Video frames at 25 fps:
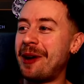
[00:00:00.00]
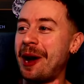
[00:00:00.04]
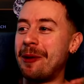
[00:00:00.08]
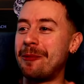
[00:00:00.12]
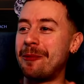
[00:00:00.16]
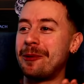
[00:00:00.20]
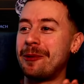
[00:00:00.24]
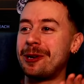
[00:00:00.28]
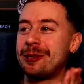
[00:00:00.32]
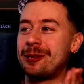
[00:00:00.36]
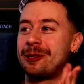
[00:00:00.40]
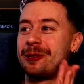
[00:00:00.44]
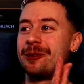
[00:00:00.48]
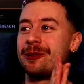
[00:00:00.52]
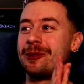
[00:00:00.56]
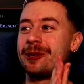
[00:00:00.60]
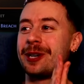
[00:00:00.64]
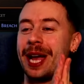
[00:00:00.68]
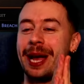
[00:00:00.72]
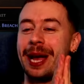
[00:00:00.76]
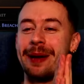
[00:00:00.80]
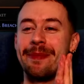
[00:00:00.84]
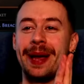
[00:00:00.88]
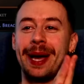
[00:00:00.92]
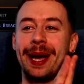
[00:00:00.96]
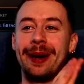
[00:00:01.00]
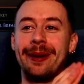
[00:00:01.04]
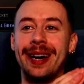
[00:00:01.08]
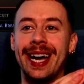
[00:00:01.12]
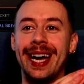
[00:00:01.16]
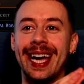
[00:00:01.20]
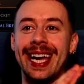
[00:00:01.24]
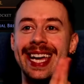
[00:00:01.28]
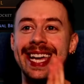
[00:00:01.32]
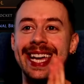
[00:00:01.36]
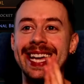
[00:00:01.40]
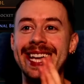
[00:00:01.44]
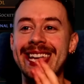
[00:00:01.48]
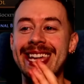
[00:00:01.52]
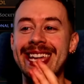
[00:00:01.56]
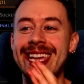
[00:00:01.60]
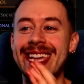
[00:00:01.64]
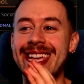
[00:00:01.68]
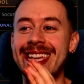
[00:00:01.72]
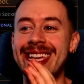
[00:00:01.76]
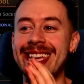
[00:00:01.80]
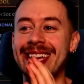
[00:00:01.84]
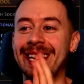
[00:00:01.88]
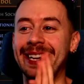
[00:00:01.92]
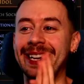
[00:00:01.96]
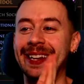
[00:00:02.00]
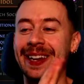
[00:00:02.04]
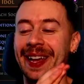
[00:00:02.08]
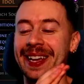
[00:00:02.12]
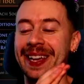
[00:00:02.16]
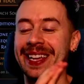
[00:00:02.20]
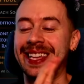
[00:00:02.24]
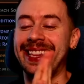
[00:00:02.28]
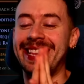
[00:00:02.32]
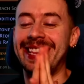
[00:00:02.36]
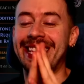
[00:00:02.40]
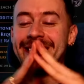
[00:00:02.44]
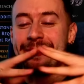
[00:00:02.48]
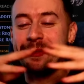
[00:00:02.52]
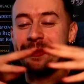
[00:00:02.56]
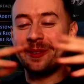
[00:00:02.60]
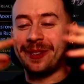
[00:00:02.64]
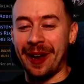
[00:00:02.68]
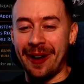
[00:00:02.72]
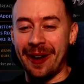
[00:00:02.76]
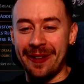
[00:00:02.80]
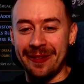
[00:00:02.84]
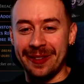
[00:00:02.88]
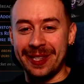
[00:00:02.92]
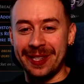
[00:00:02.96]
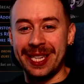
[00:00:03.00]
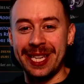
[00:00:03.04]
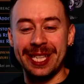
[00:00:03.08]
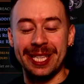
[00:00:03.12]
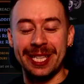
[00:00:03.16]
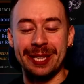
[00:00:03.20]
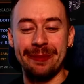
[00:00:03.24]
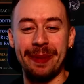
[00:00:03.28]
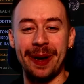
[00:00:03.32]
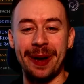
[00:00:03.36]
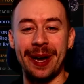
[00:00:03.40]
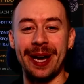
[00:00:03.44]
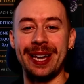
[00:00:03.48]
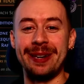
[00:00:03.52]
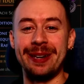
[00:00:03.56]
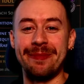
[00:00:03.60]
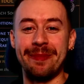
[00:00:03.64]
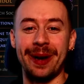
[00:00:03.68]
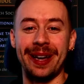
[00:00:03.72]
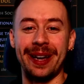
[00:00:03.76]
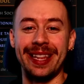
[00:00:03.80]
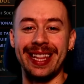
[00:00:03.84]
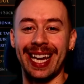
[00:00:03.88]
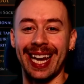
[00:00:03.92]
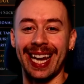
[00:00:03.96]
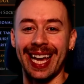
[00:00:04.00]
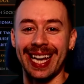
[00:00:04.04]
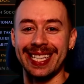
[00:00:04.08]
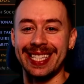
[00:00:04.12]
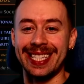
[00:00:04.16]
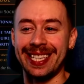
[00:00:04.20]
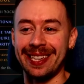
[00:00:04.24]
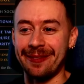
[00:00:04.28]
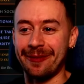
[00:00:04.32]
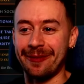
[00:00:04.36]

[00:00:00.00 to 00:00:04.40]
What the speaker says: I want to talk about this was obviously inspired by the Legacy